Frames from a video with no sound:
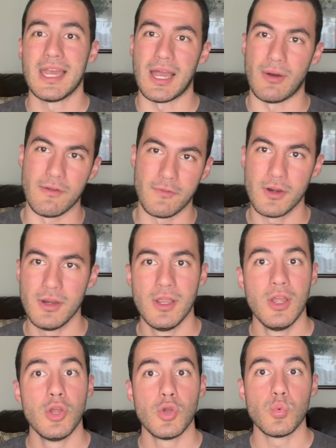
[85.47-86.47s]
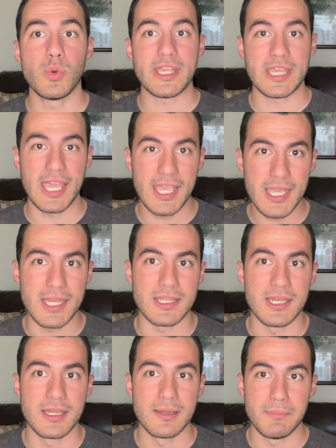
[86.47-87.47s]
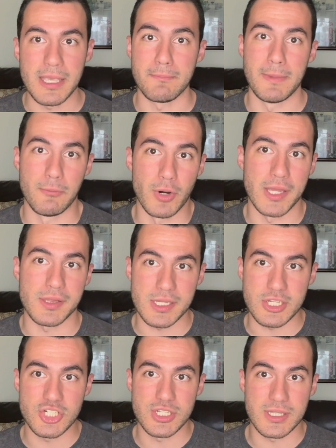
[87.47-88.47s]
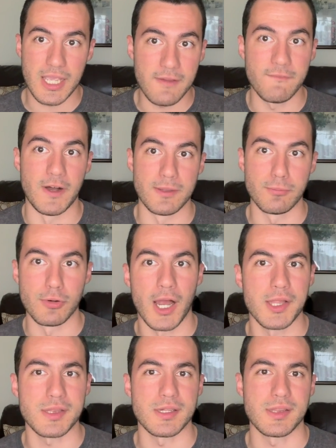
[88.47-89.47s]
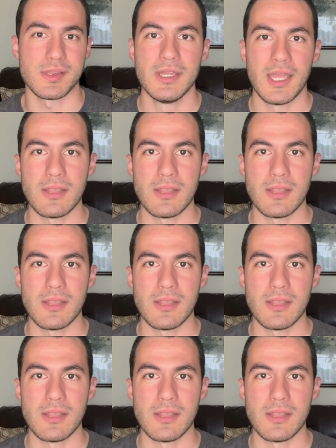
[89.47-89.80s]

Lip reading: However, we can make memorization a fun process,